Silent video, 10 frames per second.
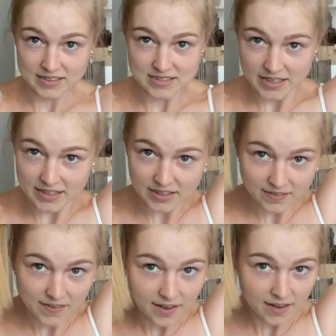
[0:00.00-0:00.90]
Take
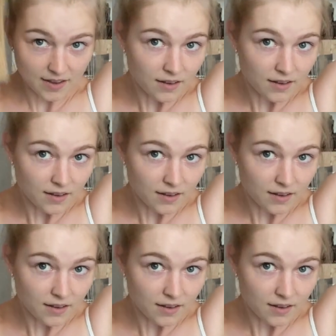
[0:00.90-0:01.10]
it there.